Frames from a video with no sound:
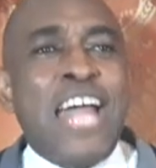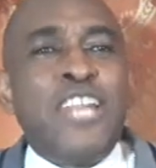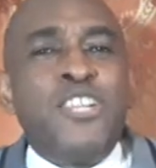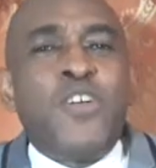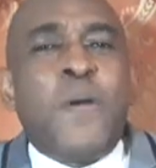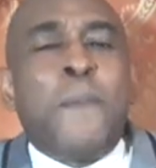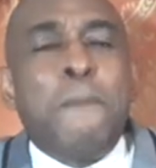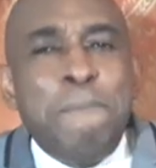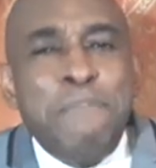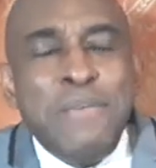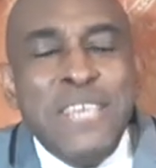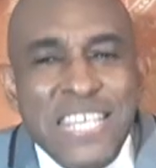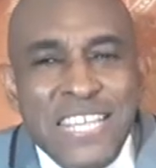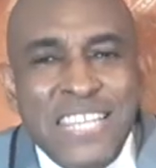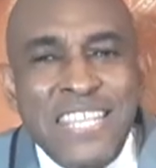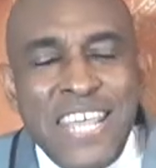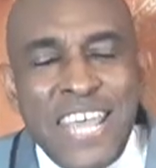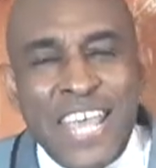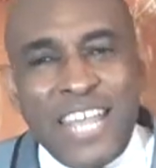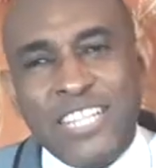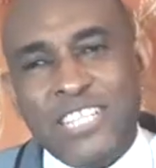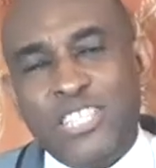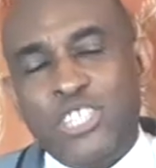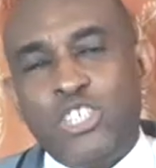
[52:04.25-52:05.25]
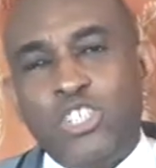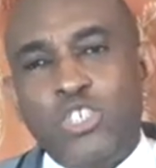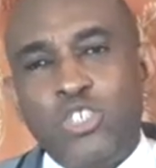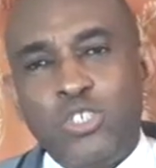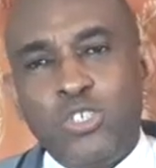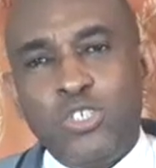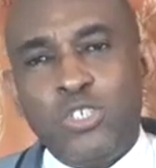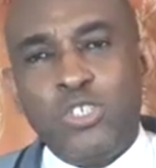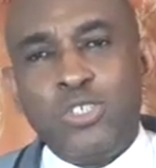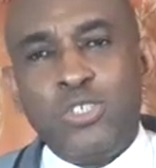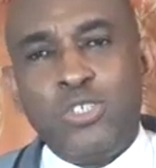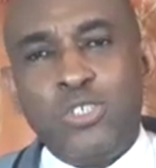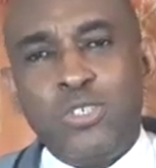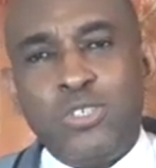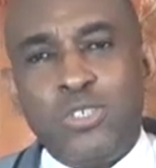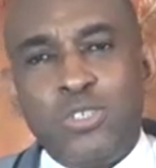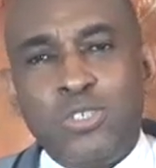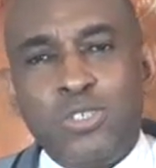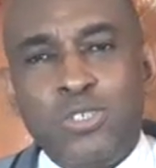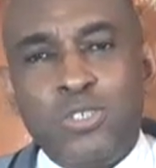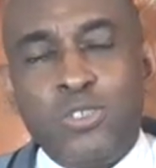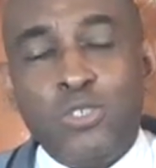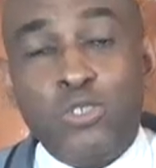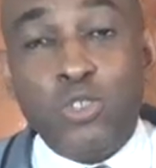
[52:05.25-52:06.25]
and obedient
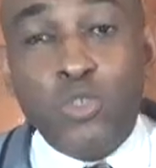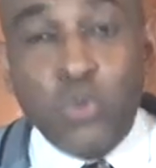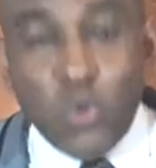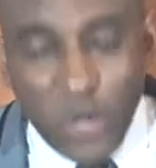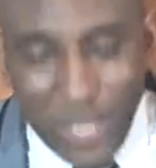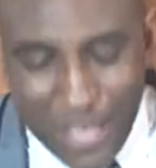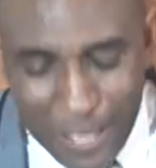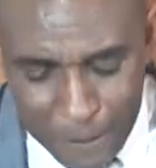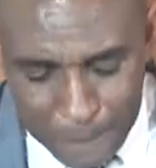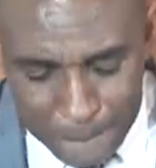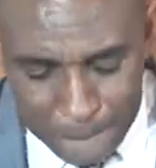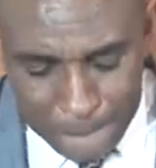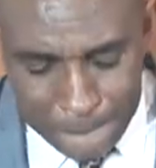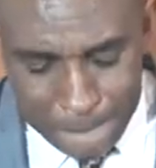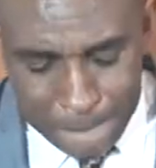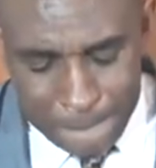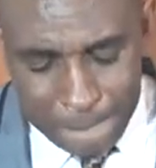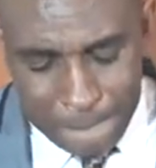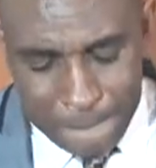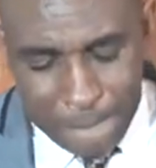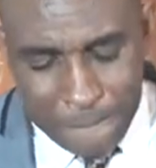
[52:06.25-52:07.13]
to him.